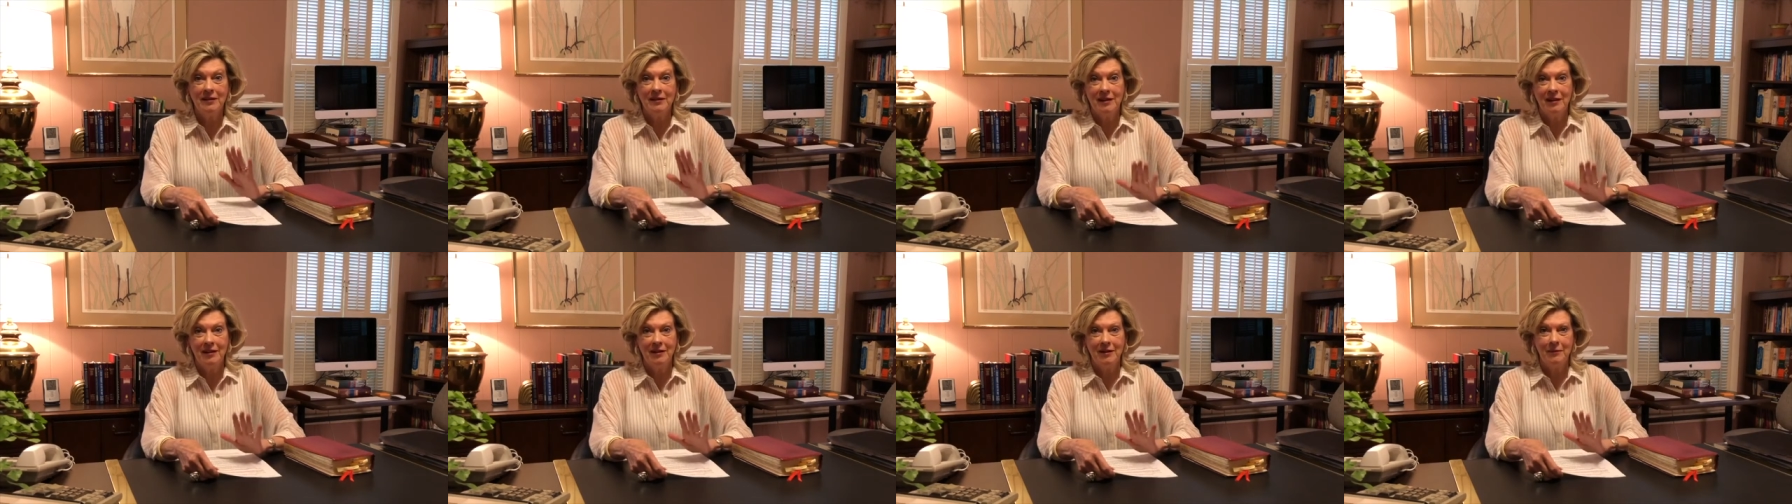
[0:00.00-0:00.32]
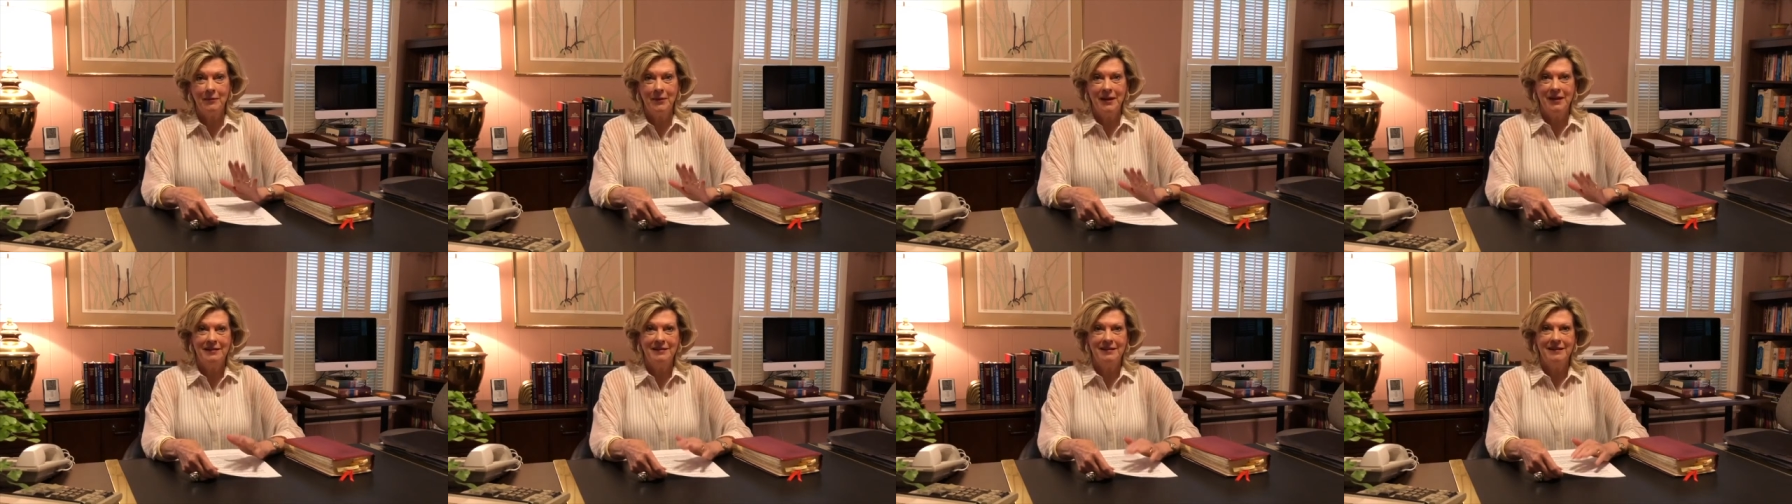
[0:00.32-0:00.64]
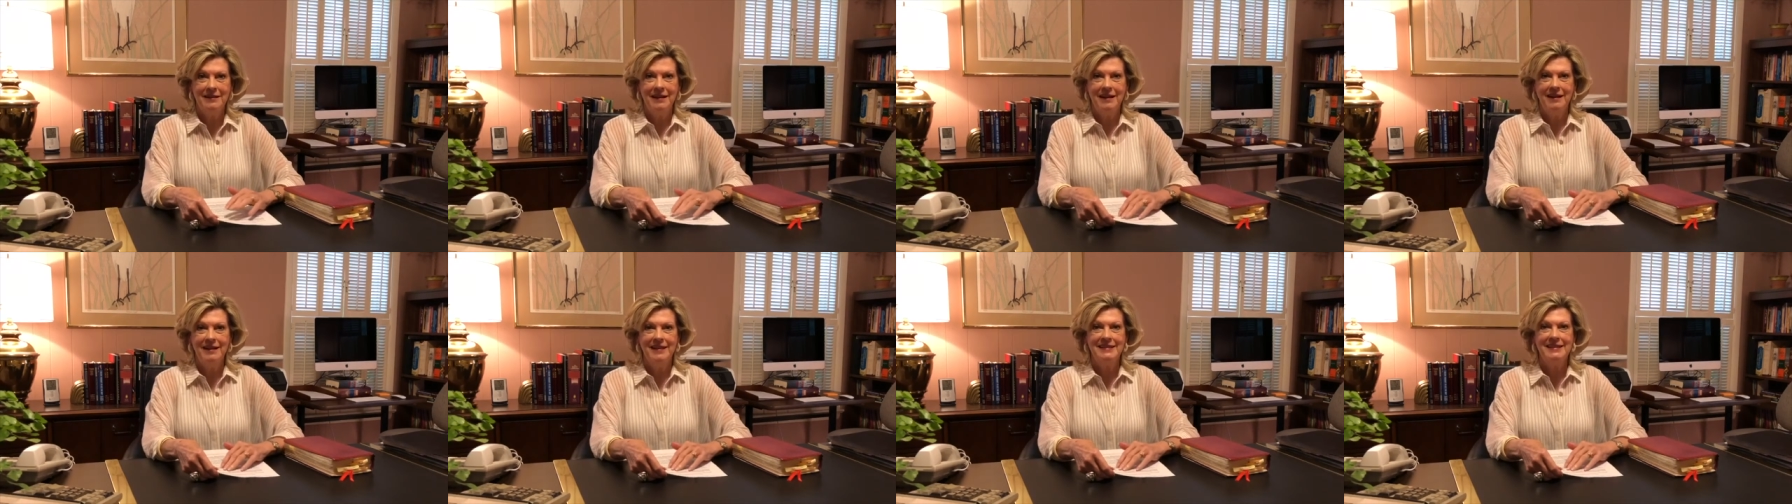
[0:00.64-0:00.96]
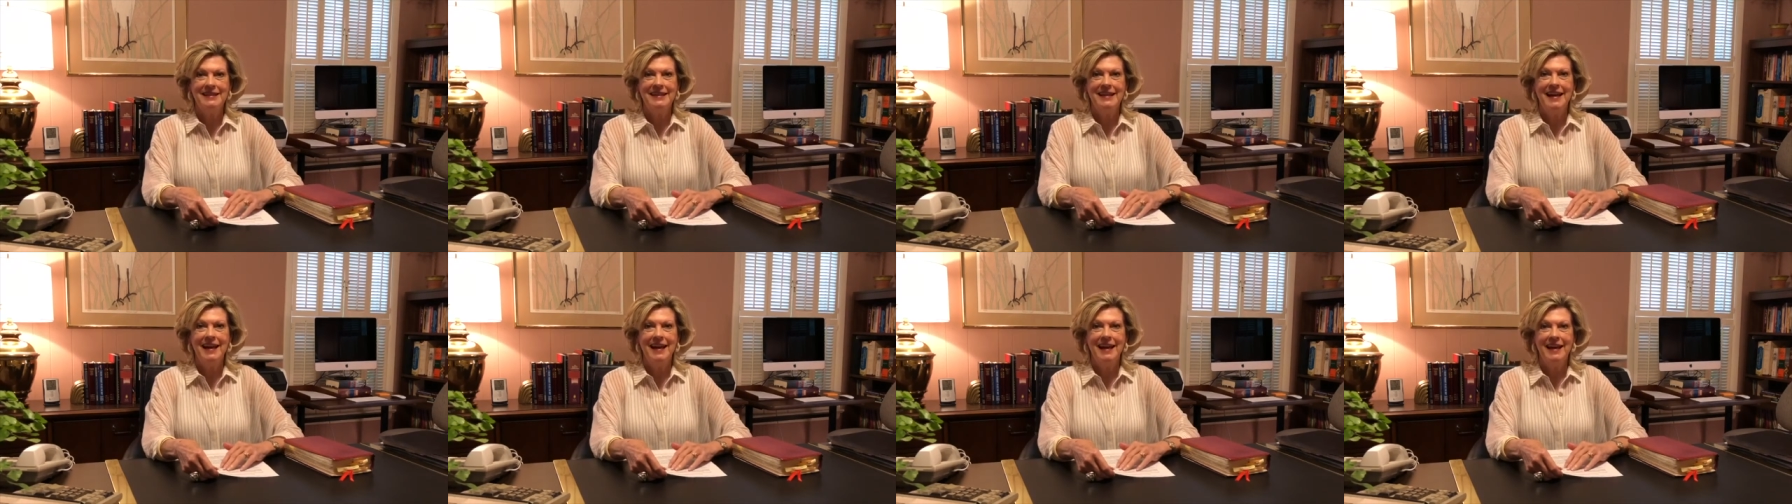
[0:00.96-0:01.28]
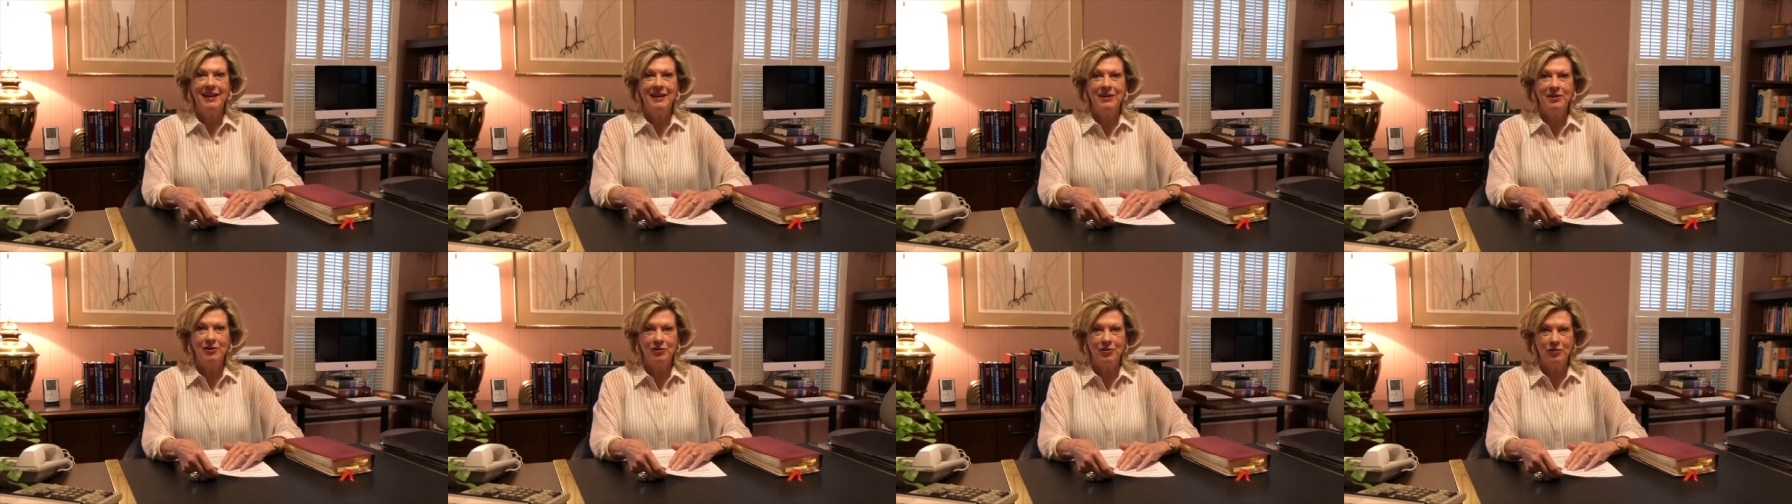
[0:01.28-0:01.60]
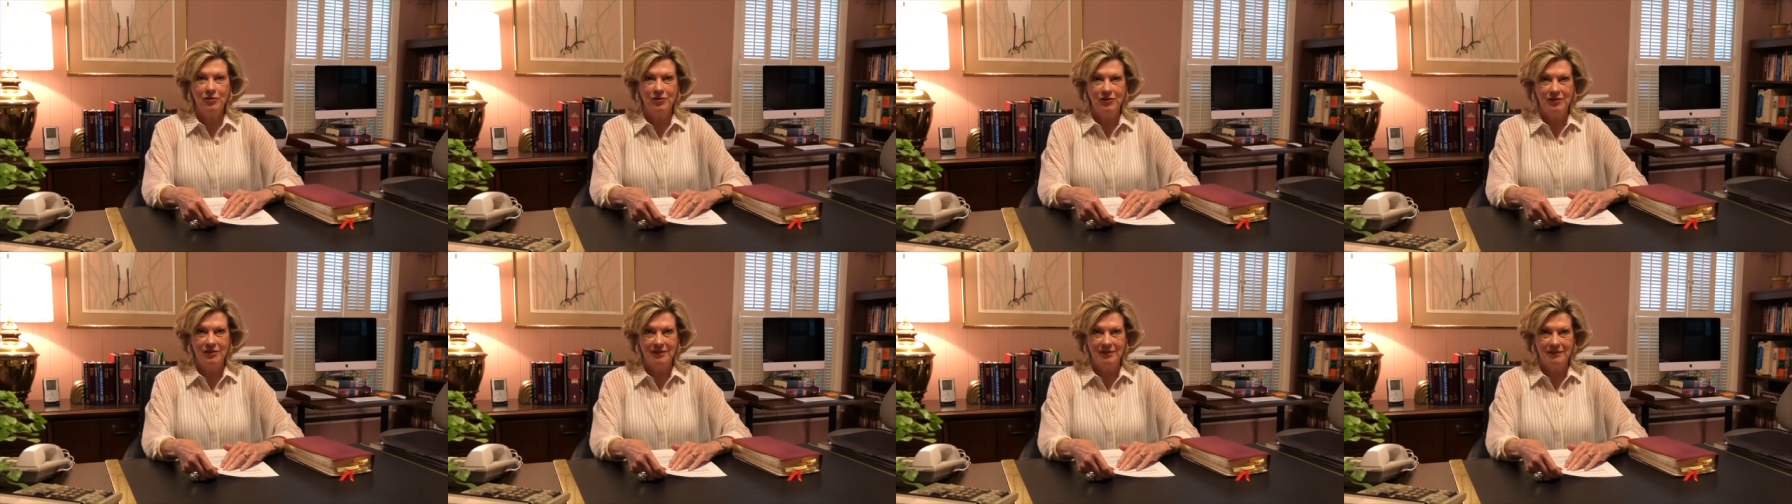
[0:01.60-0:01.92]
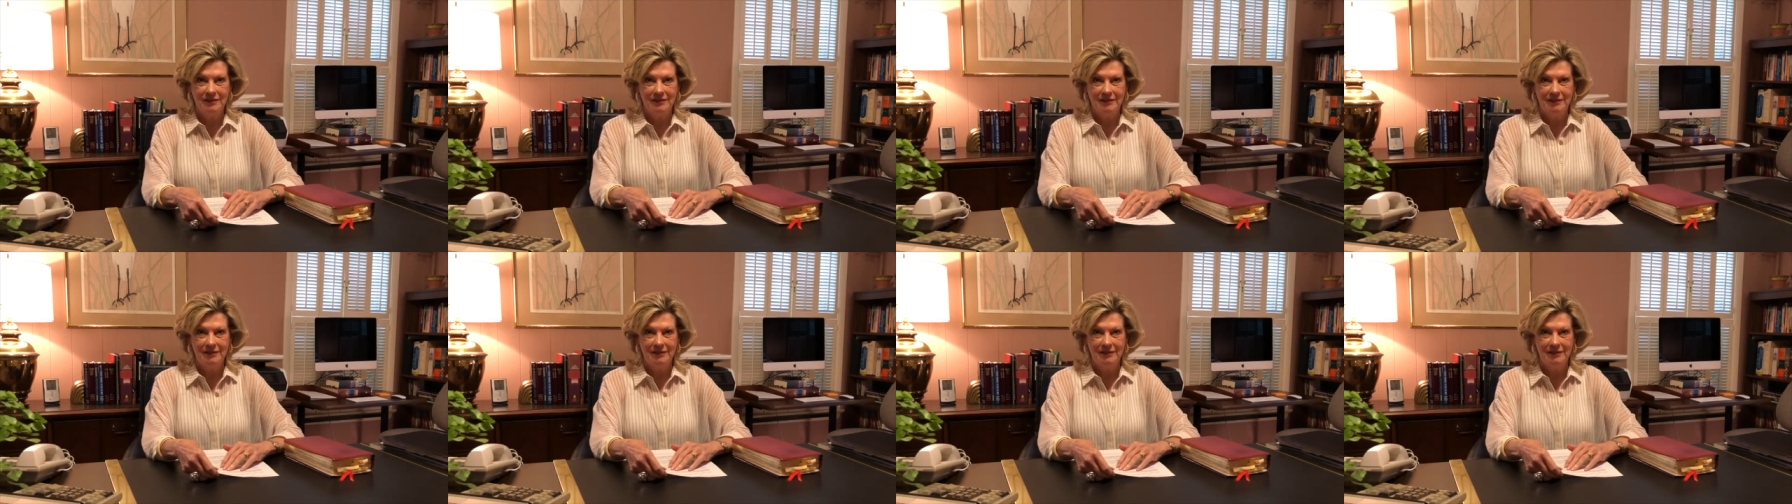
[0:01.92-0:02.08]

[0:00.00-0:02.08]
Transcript: to talk about today is angels.